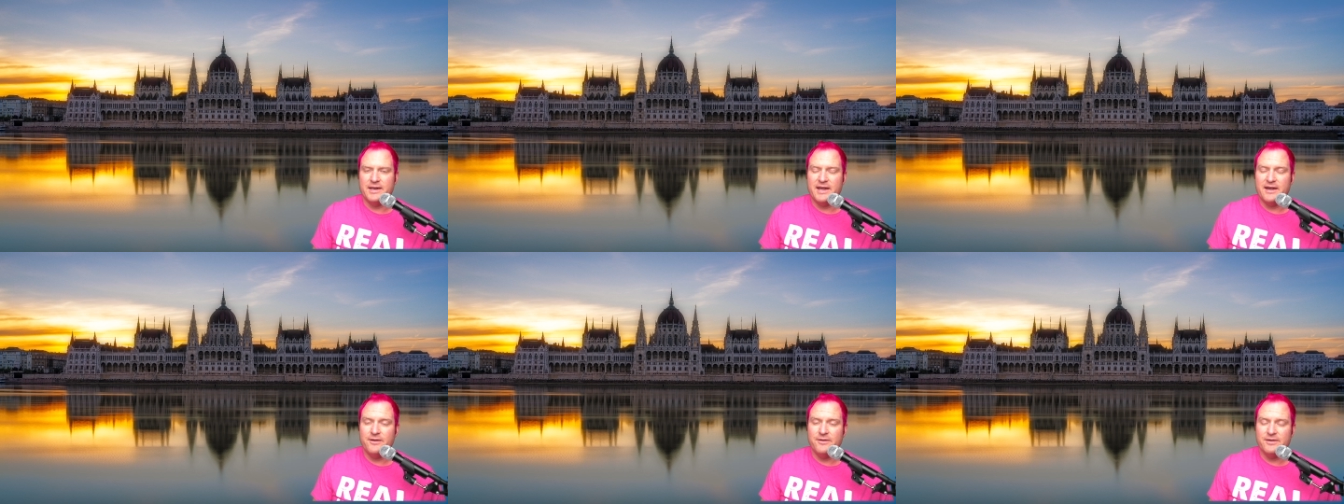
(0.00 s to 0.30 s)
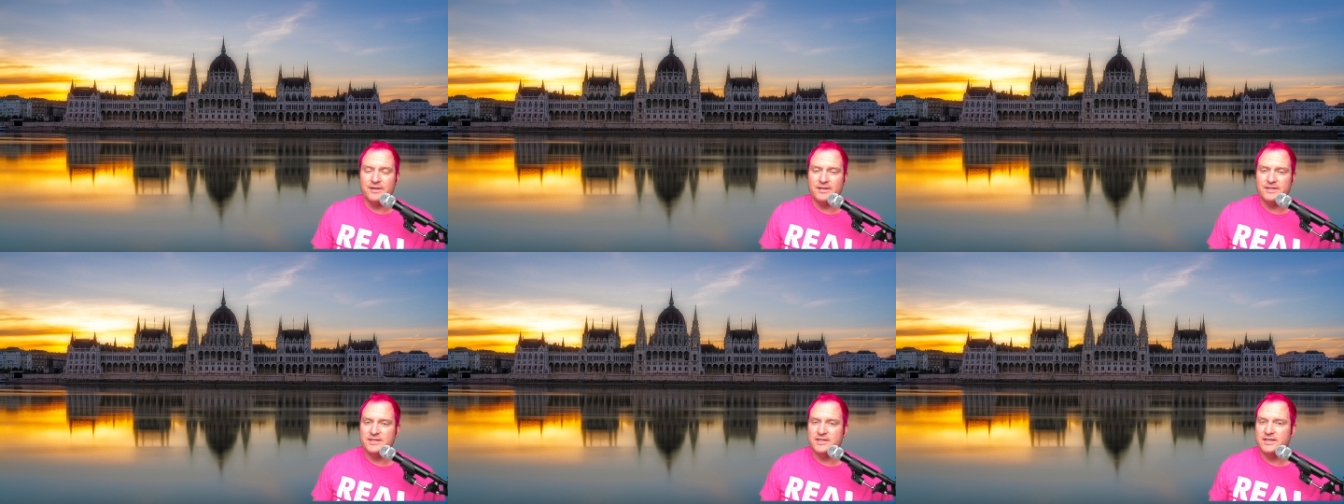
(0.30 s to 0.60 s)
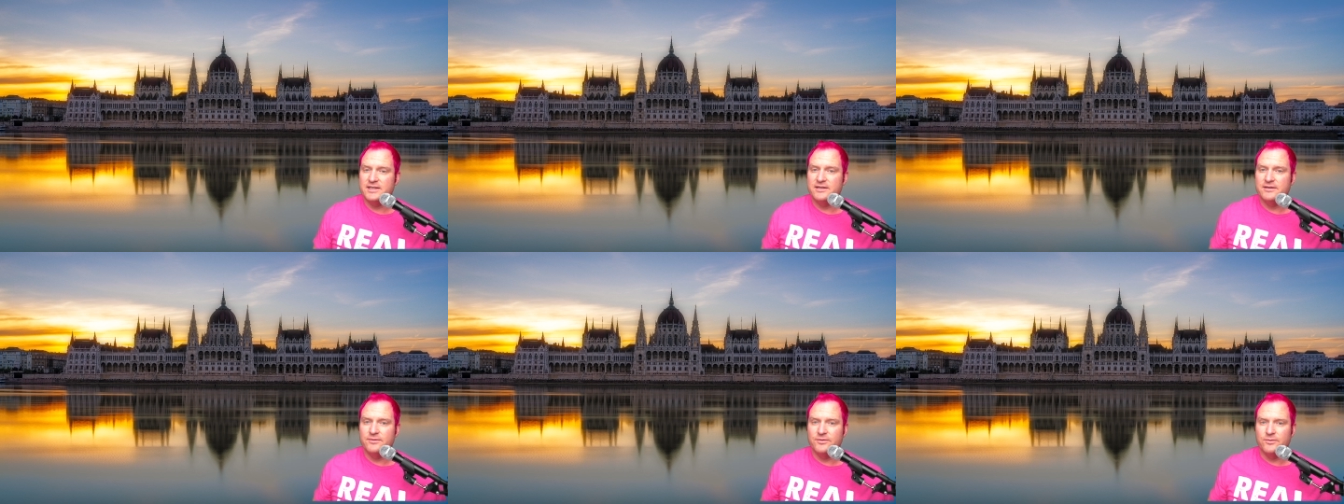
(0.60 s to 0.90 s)
you can
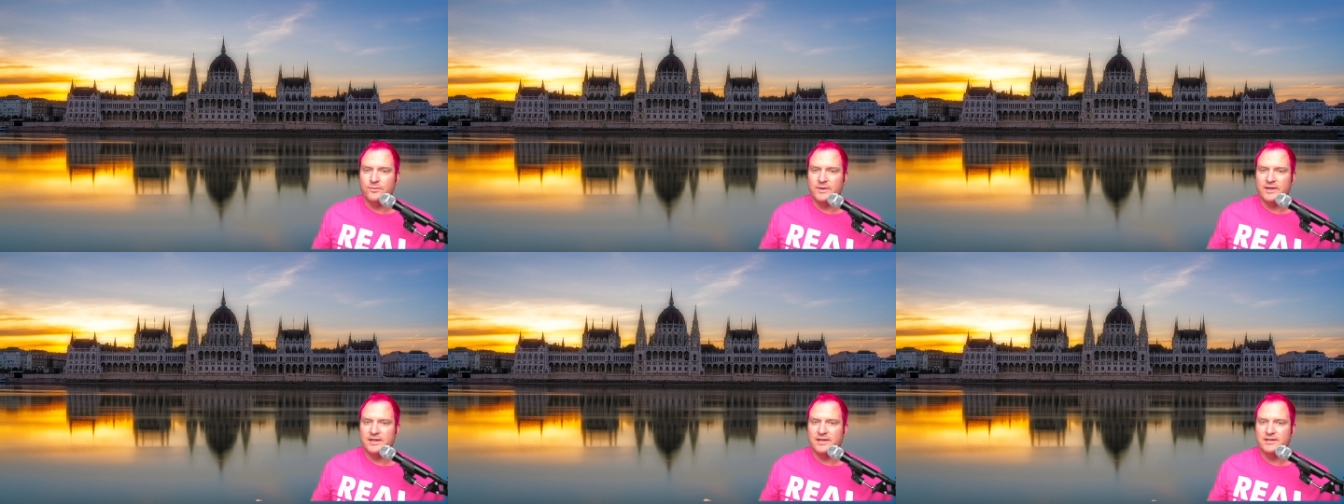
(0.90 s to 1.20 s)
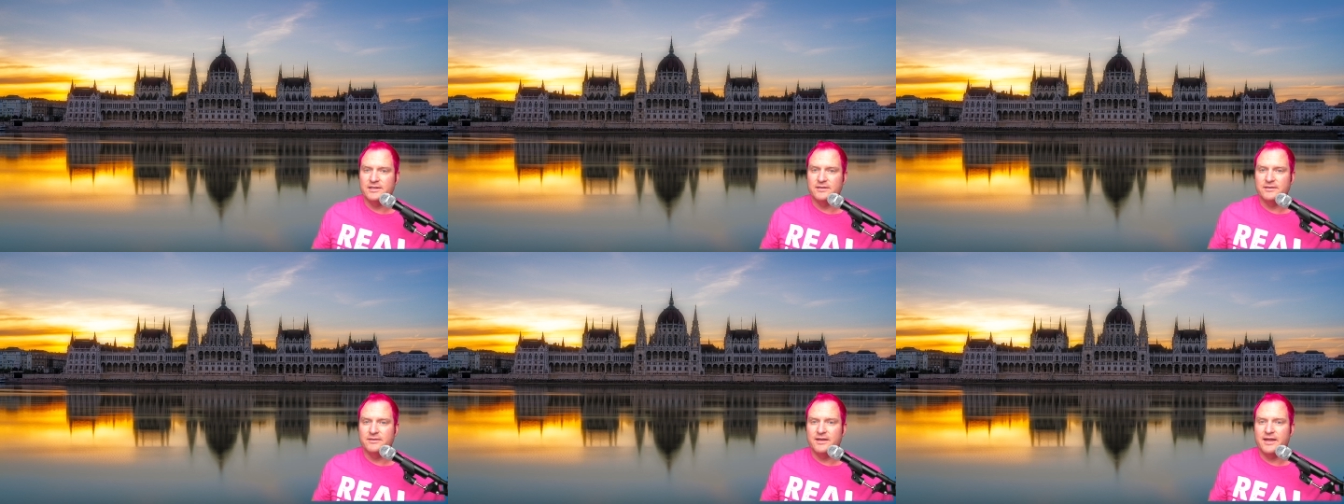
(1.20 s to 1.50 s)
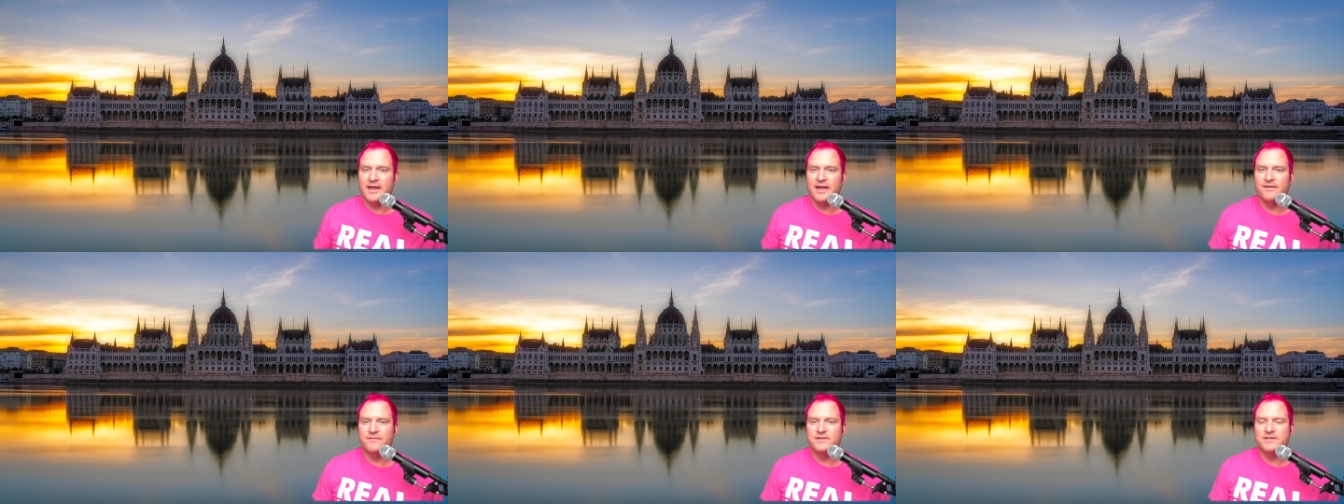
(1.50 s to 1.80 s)
see we can
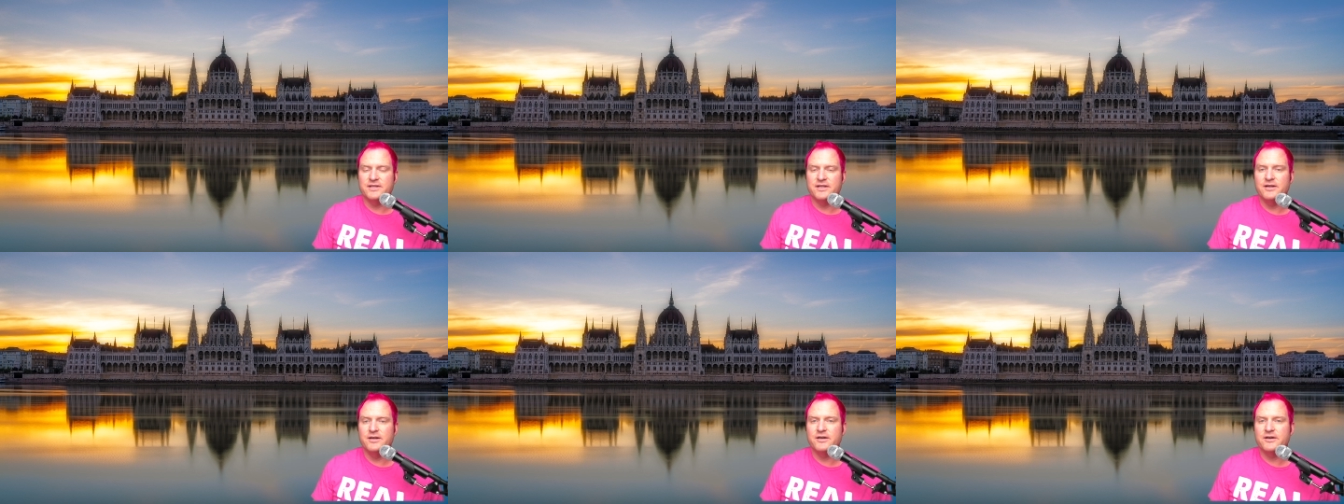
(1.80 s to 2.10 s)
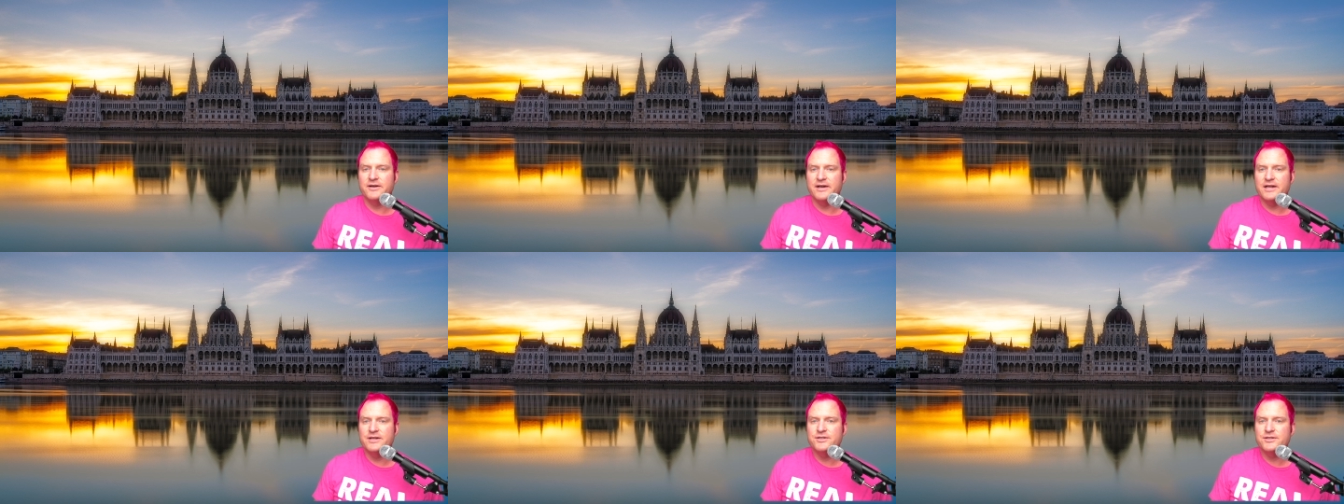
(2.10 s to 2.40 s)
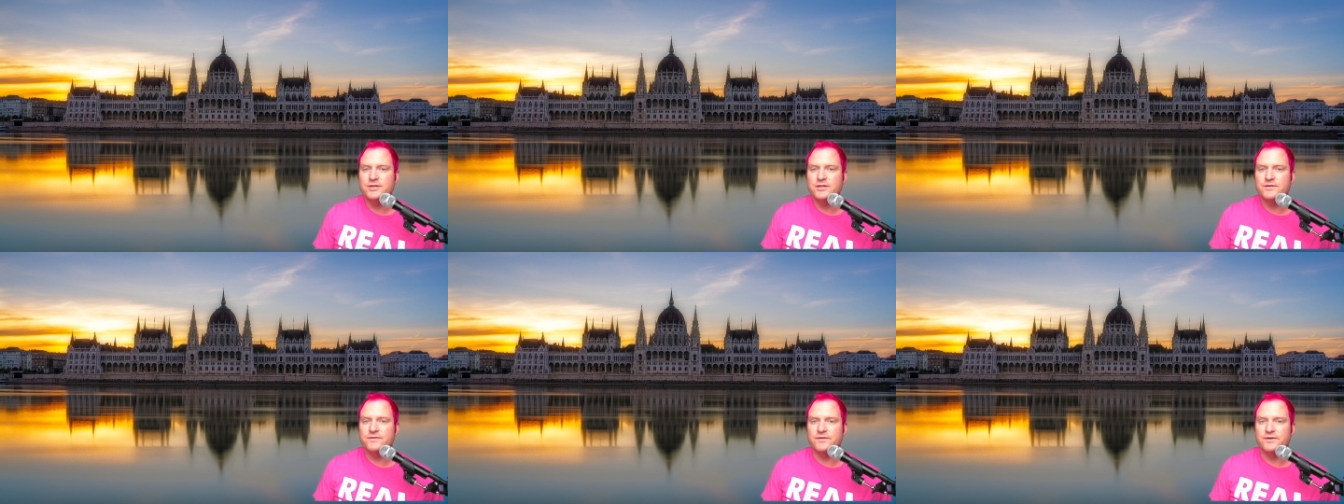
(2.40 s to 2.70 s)
have secure
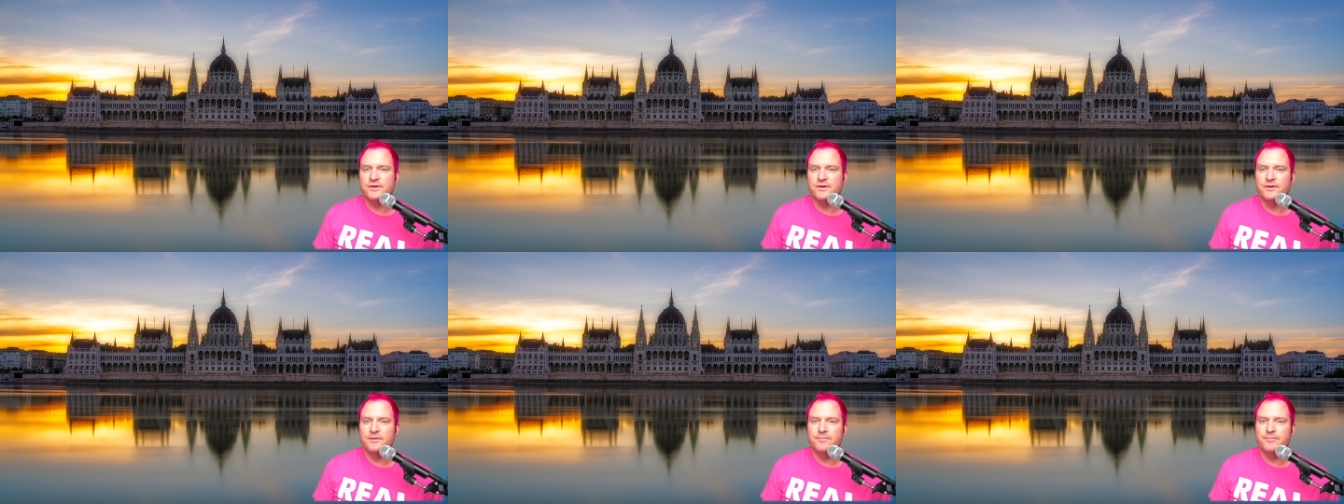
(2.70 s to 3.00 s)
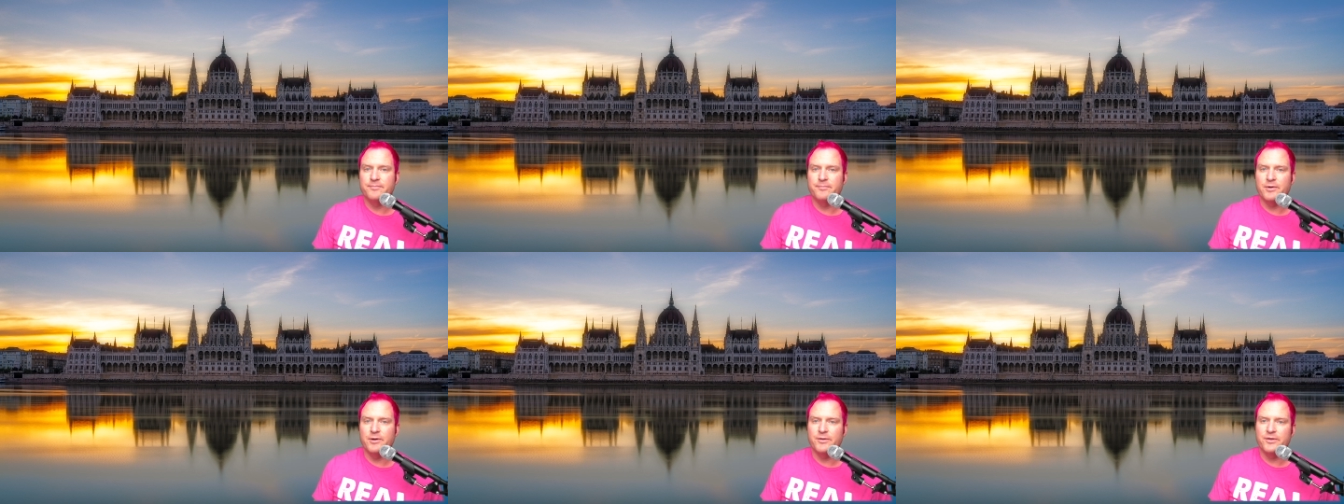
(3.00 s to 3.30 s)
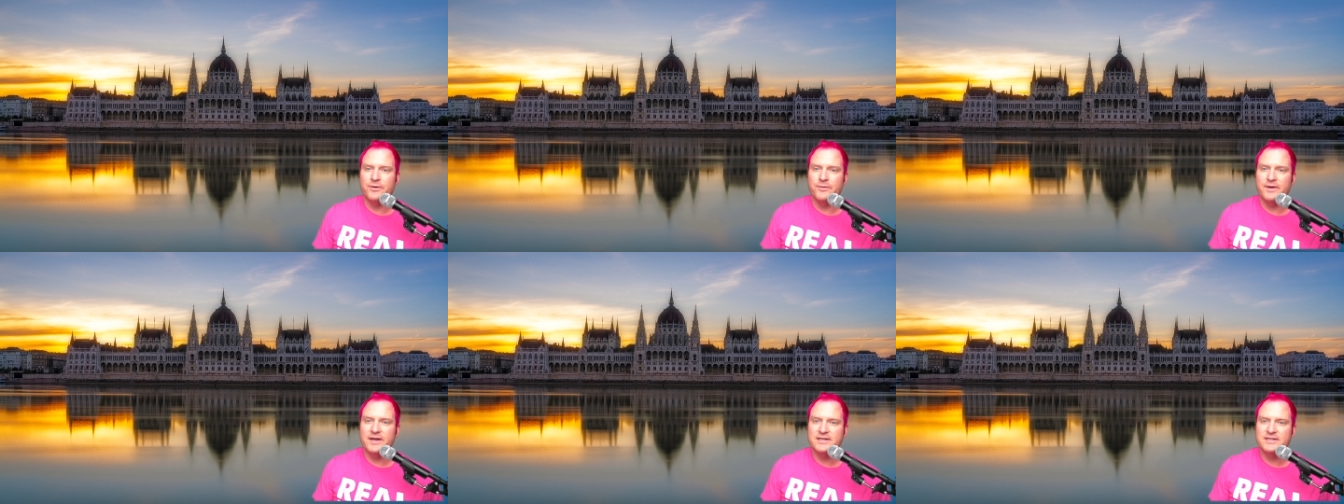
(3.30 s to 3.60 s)
credentials for both
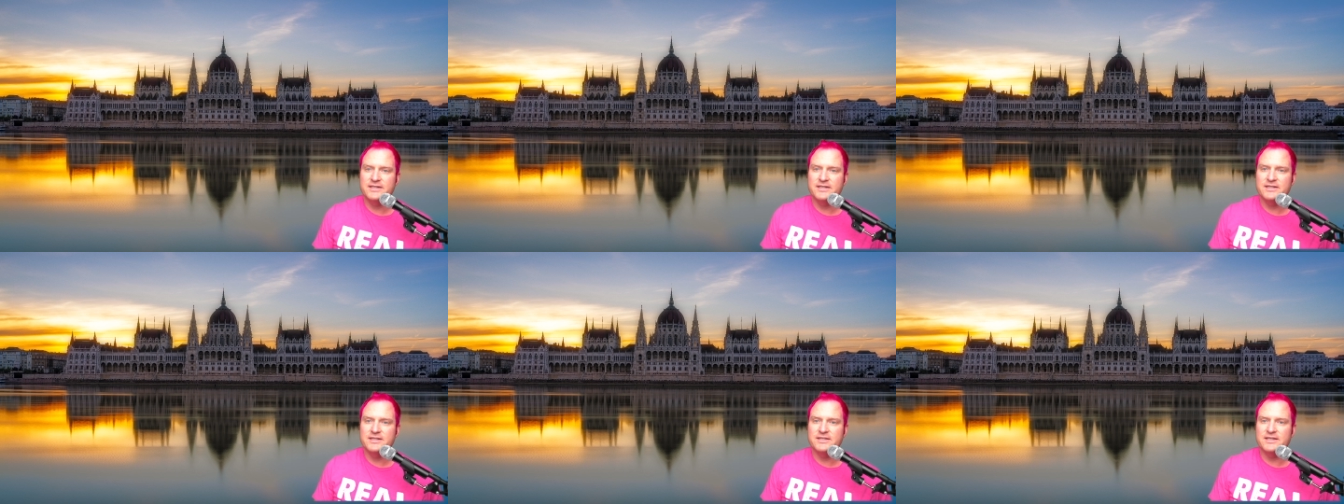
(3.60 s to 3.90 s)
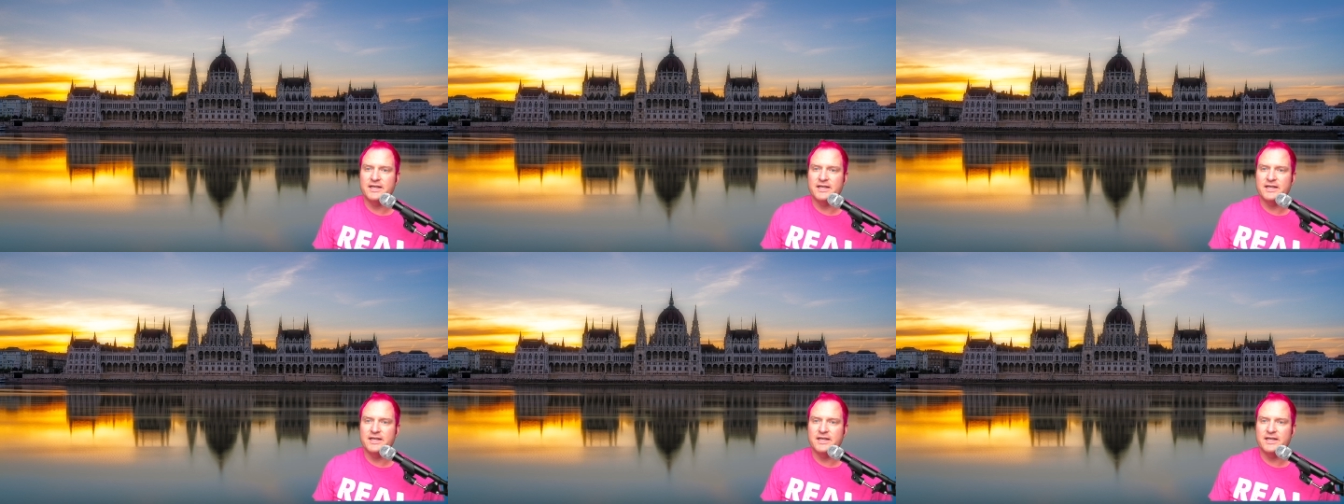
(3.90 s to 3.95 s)
OSs,